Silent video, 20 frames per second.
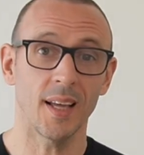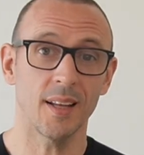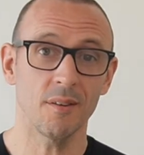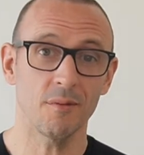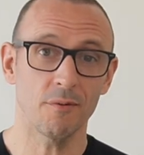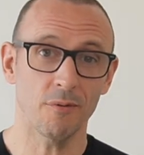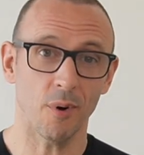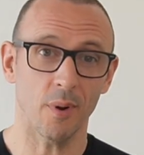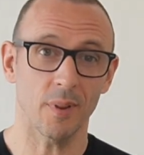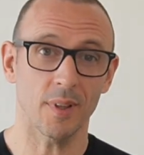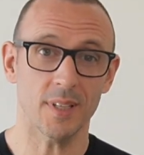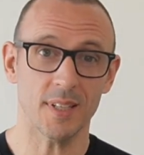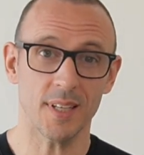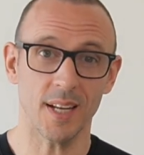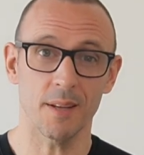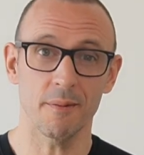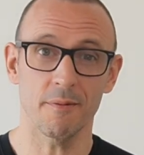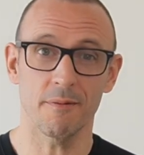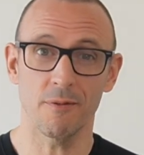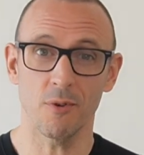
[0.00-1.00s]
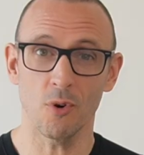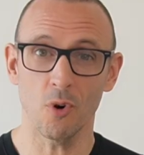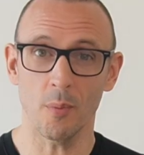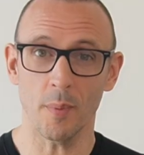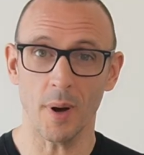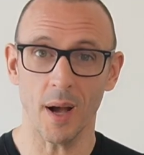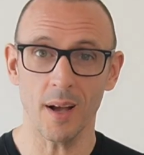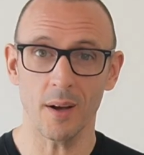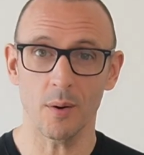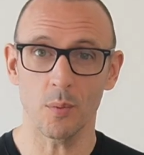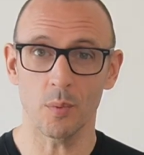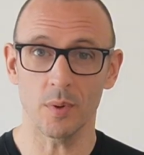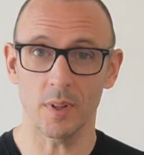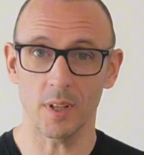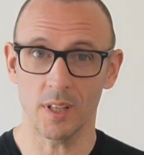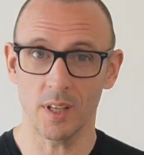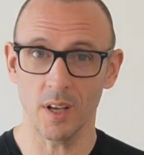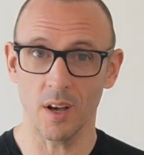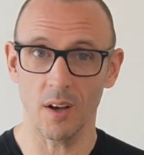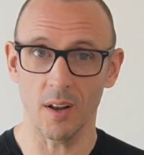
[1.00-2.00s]
follow the same format with the
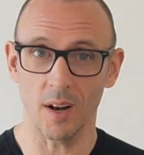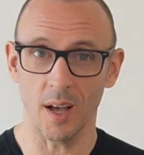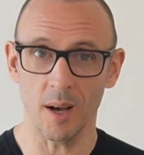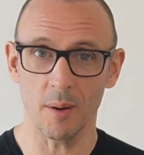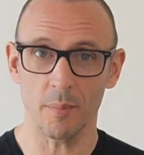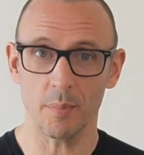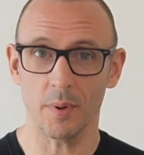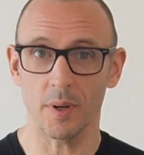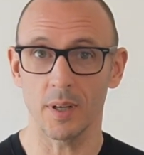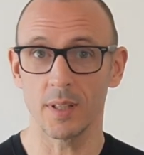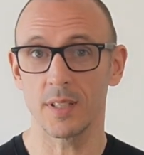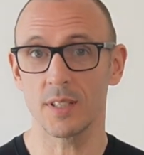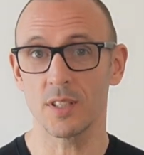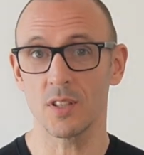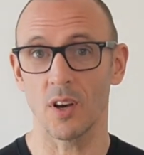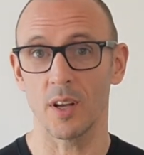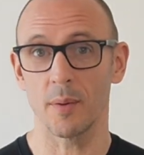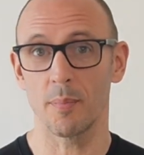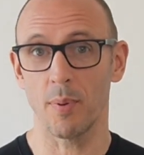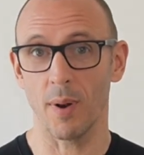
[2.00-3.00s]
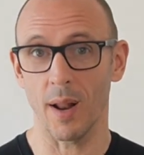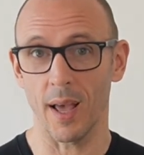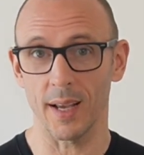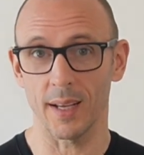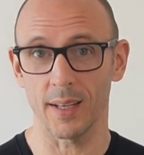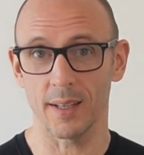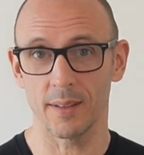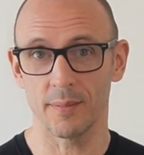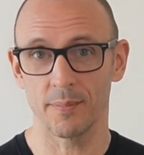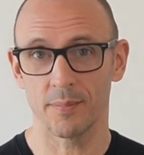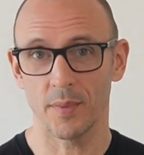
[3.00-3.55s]
curl up and the side plank.